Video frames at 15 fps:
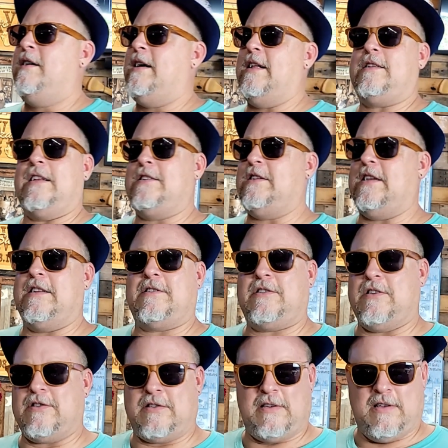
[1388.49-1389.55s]
it's
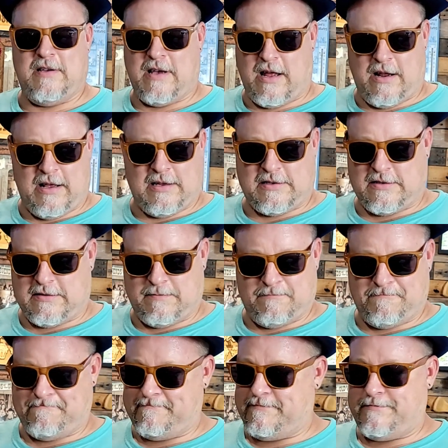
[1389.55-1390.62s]
just
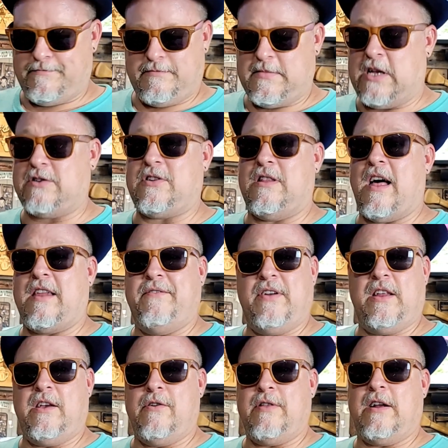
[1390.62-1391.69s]
there's a lot of
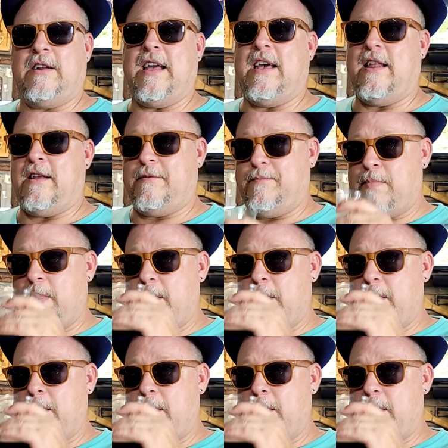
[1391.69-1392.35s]
video there to edit.